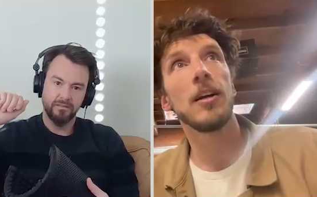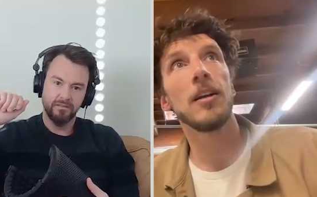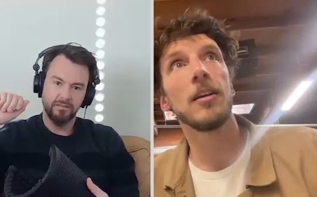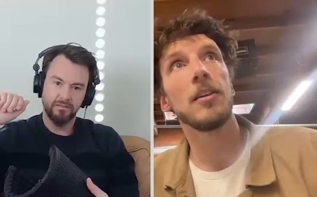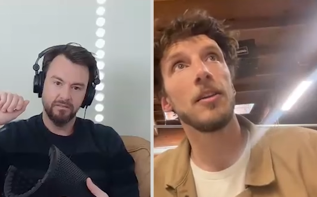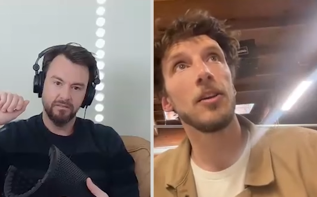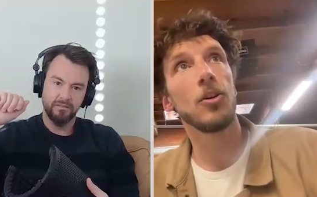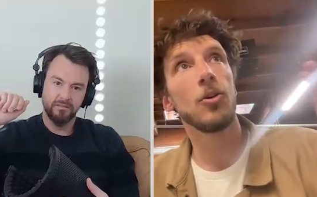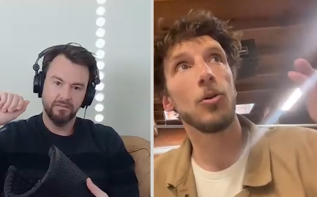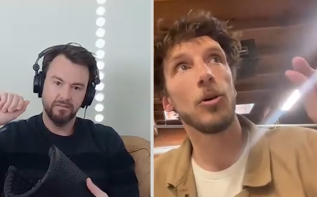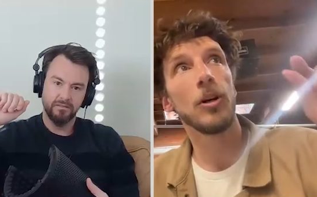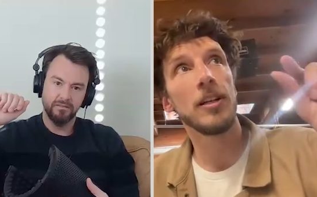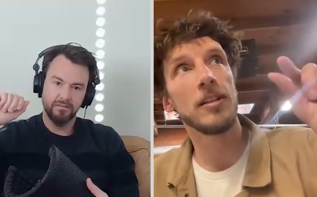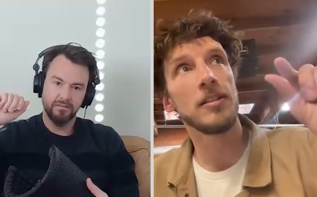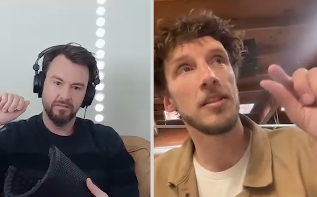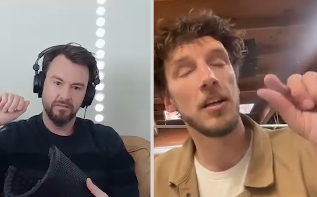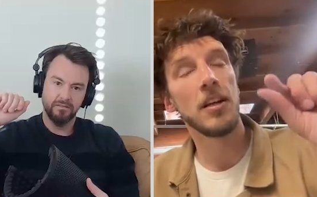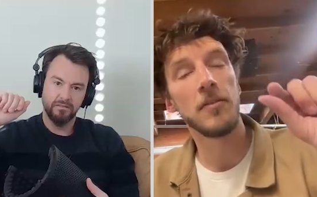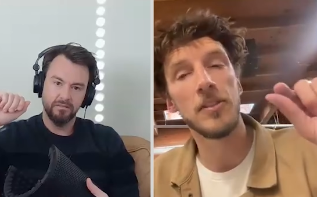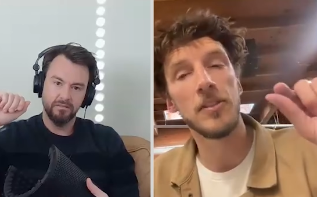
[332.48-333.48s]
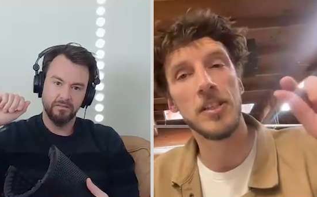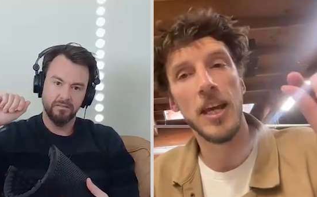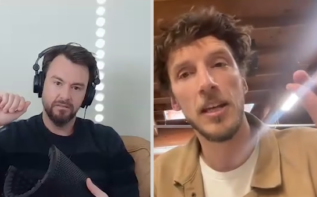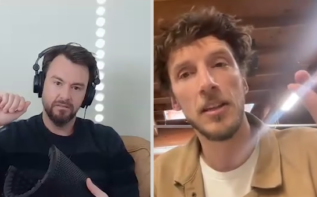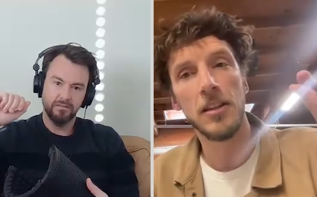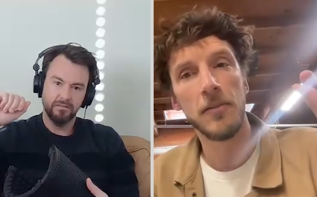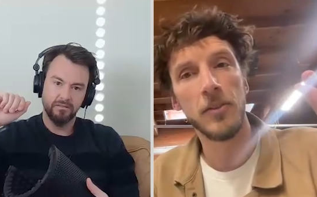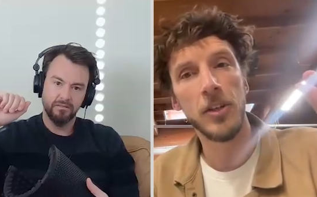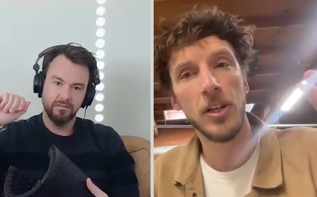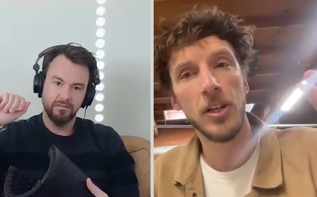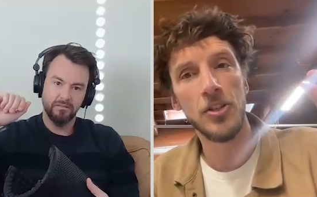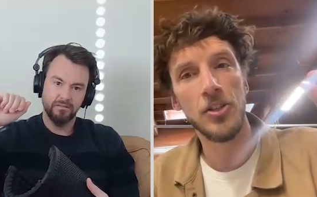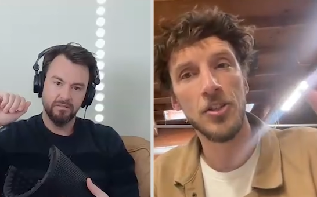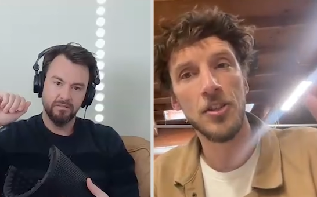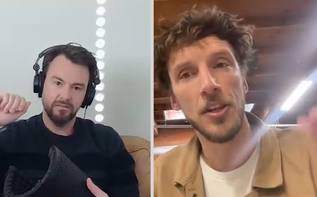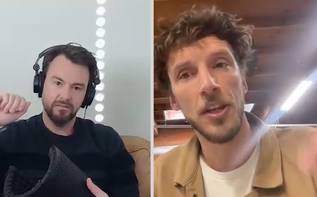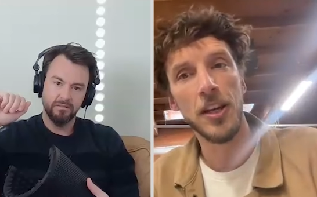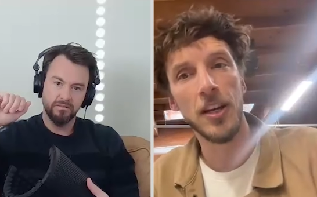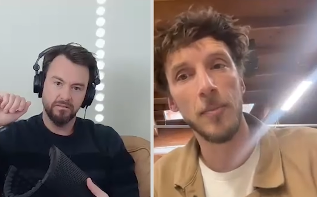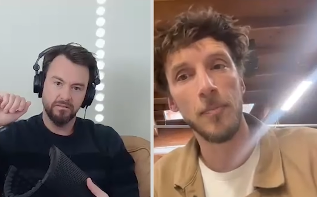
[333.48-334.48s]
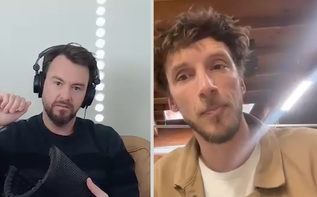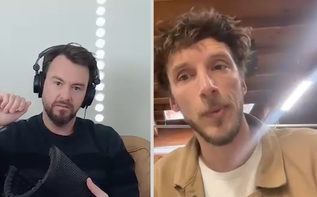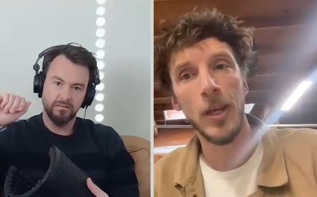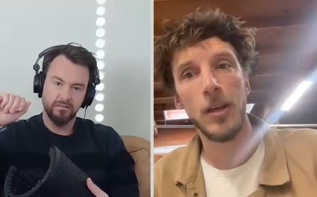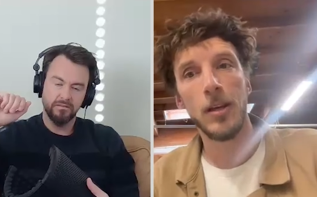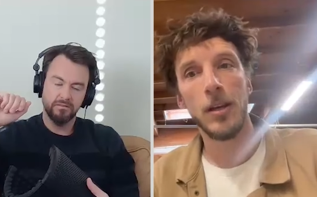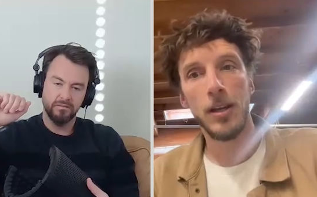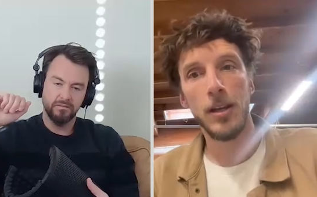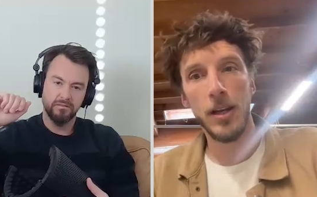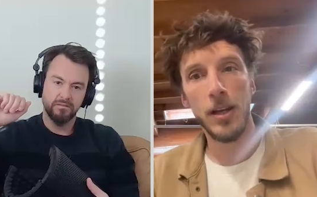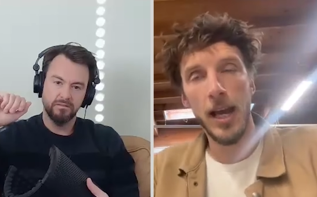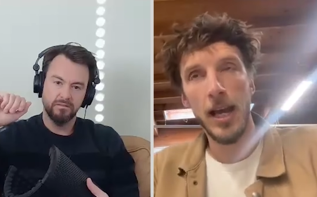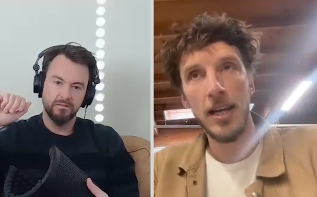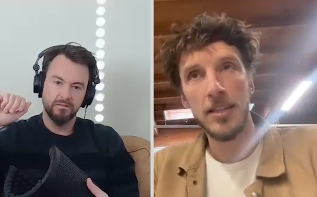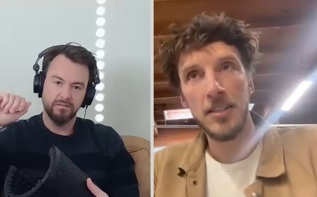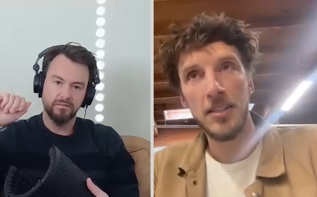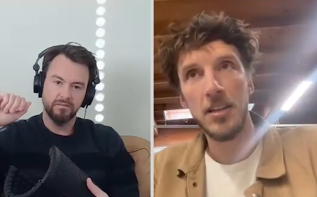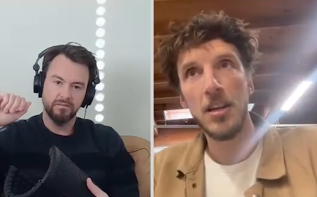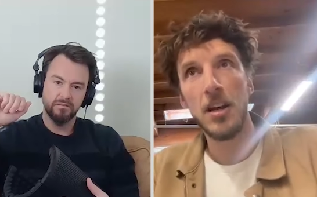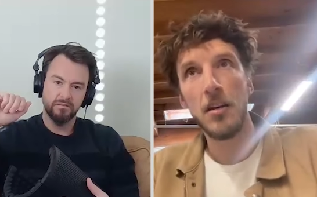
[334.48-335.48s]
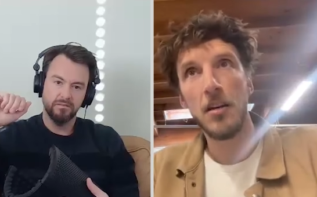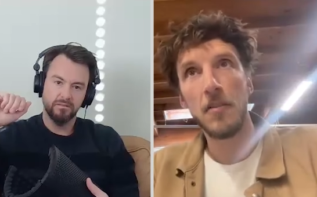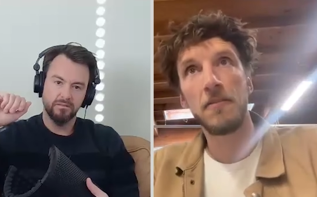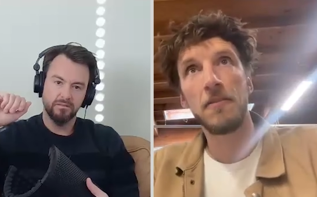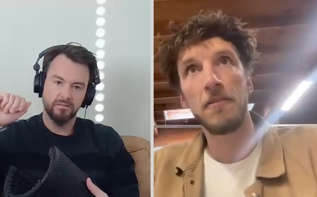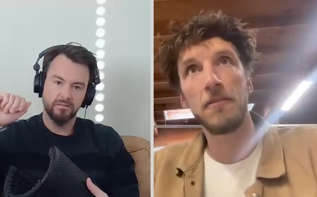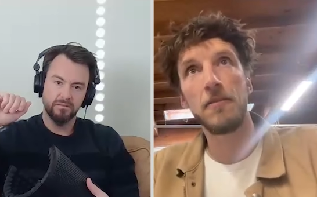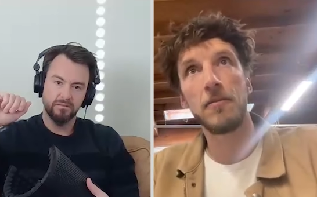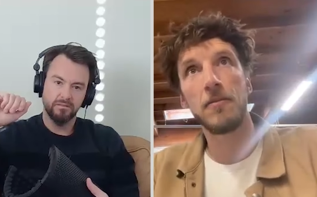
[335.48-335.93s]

Speaker 1: of, the cork itself is 1/8 of an inch thick, and it has enough